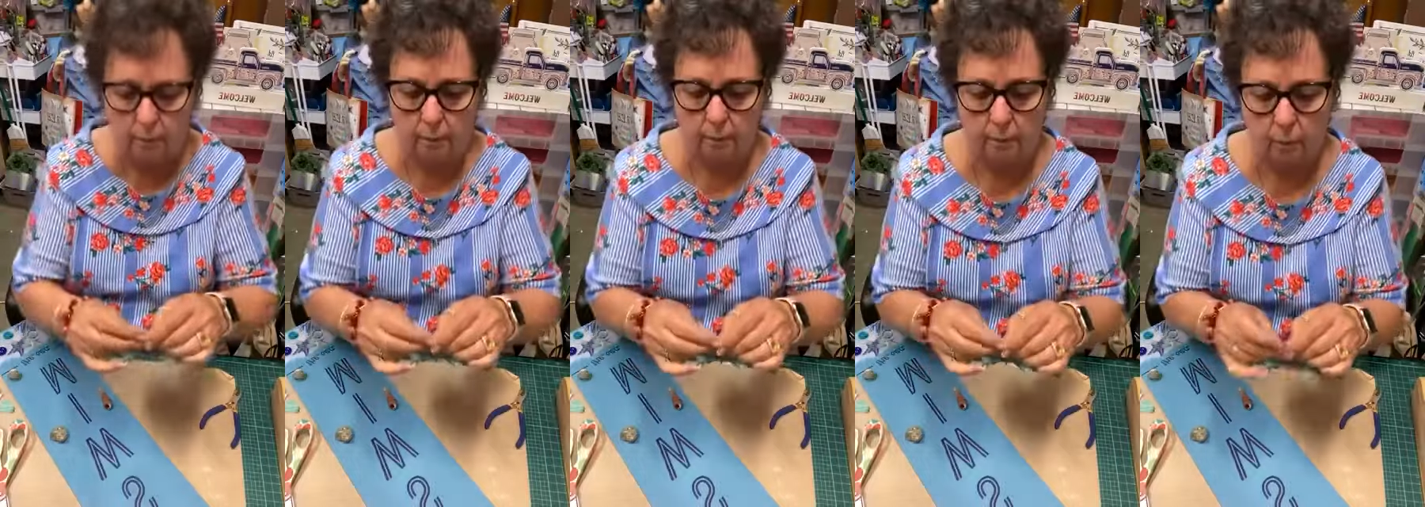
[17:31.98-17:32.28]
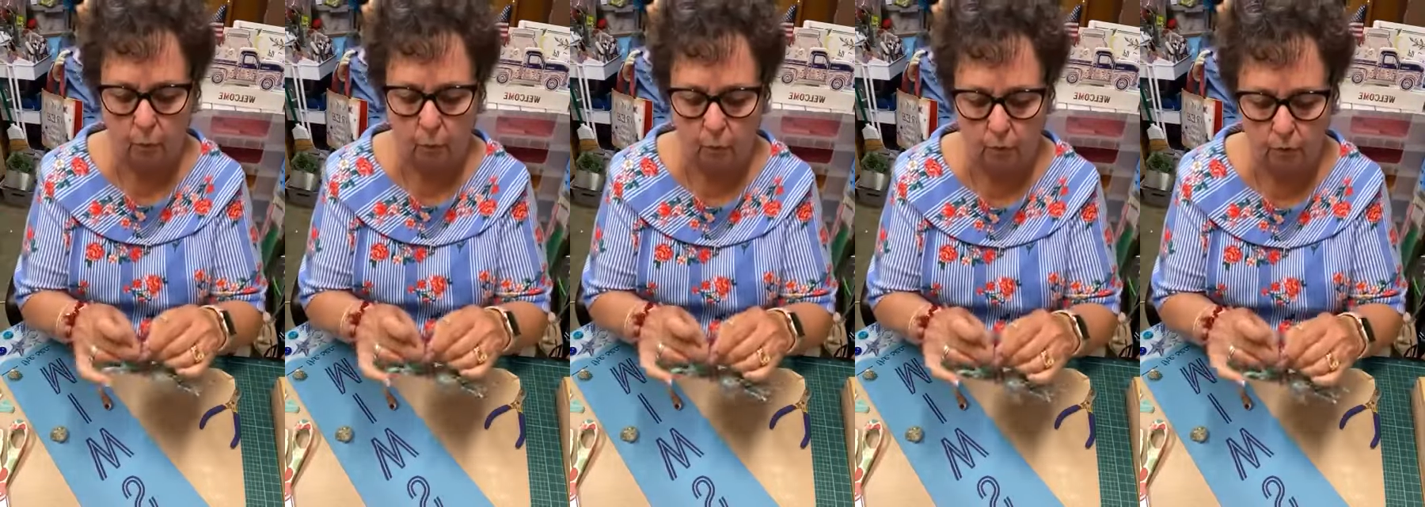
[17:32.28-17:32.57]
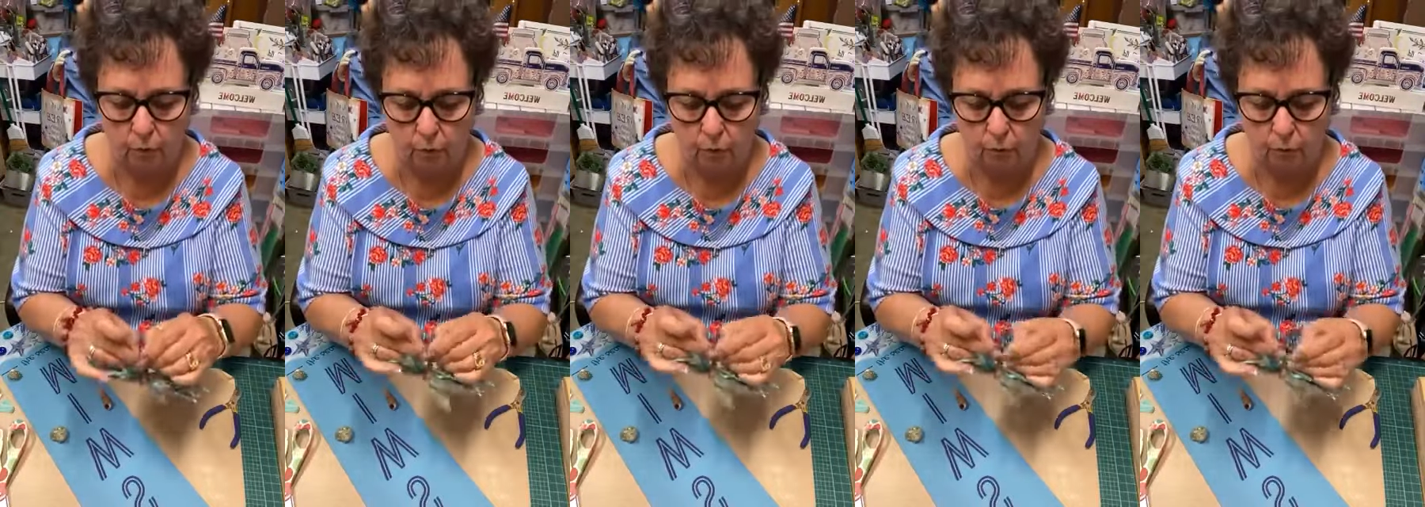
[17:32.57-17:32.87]
So we'll
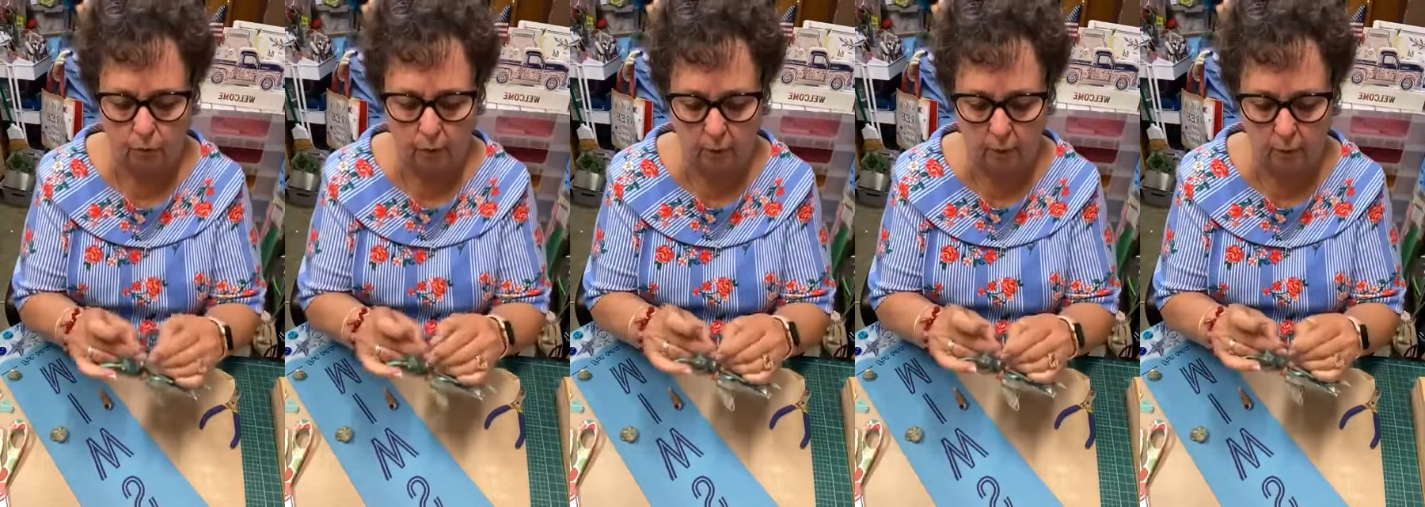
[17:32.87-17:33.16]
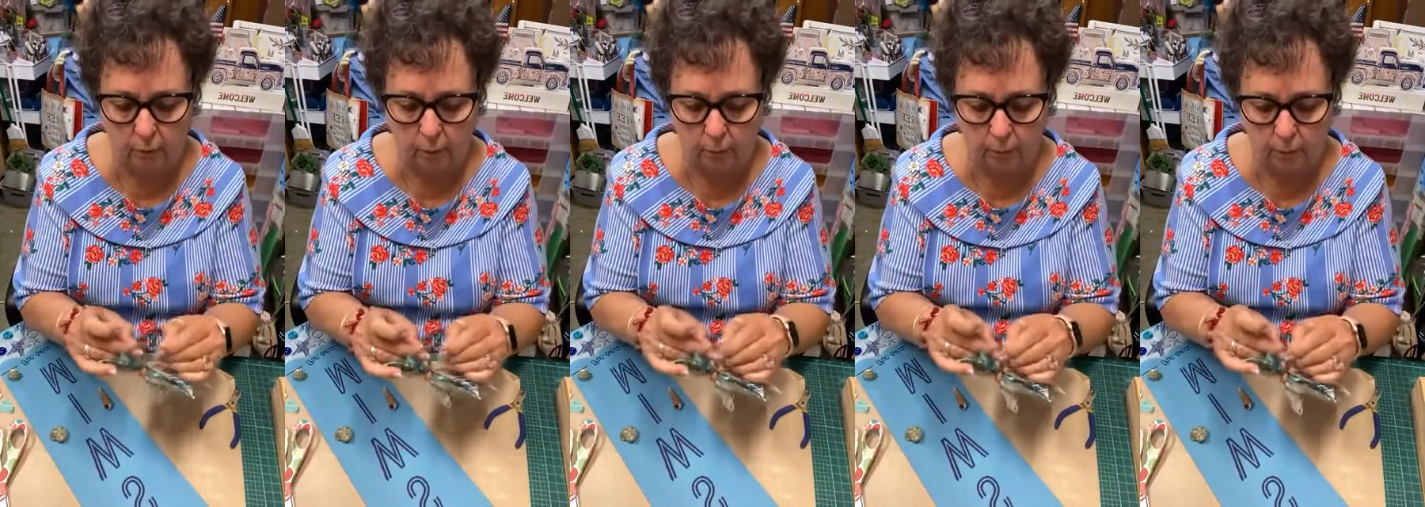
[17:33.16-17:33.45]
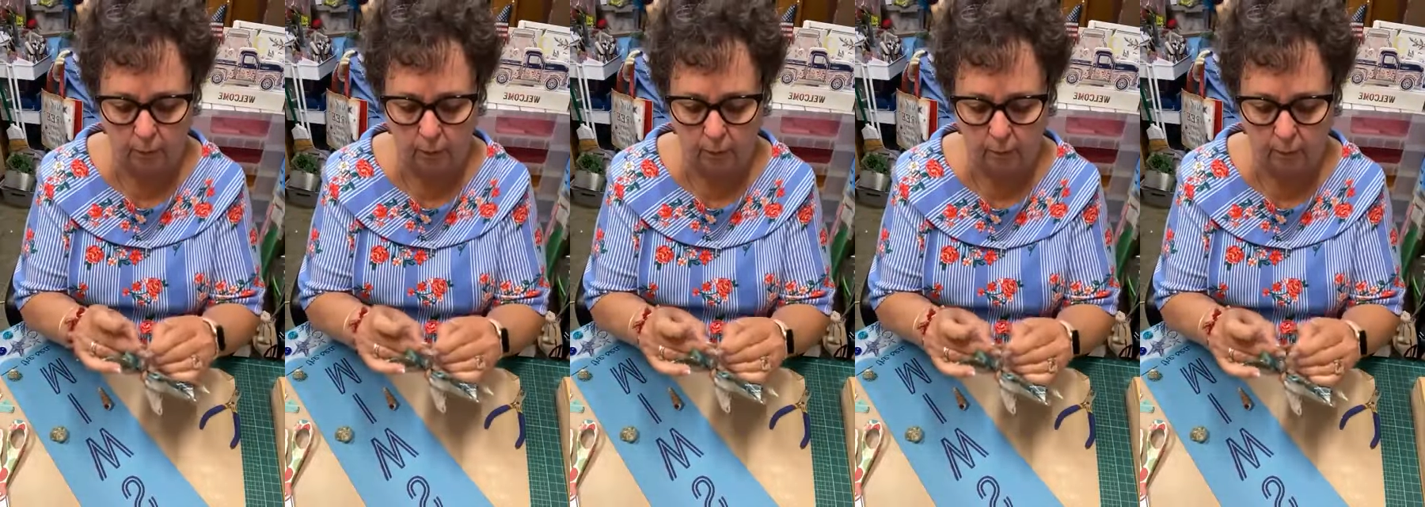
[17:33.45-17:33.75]
just fray them a
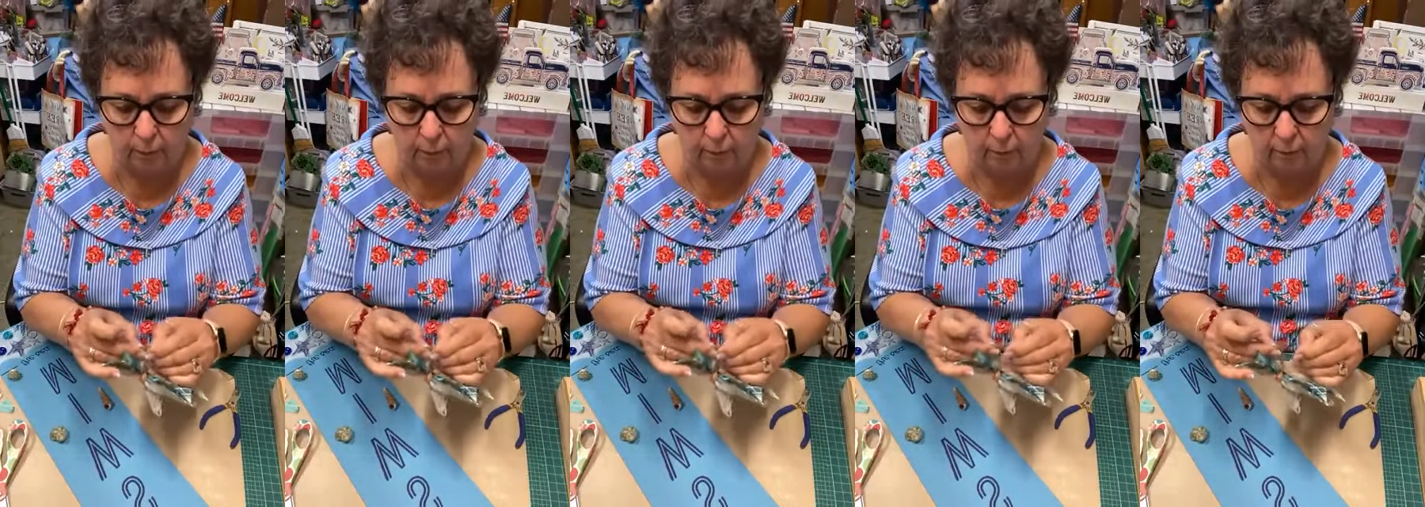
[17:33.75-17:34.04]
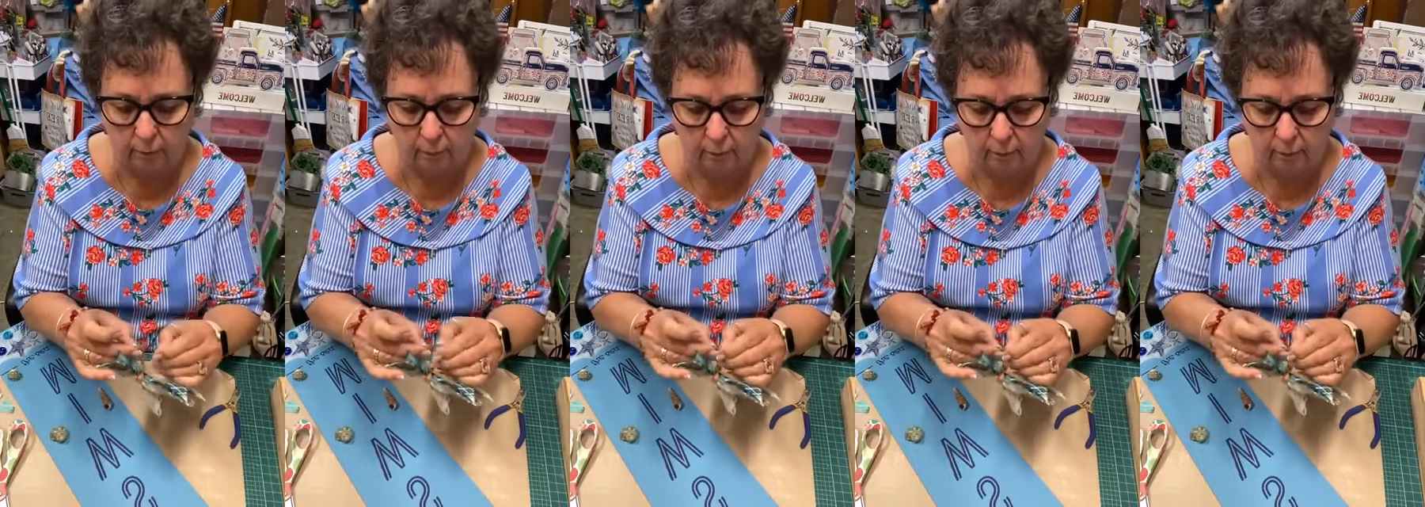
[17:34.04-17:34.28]
bit.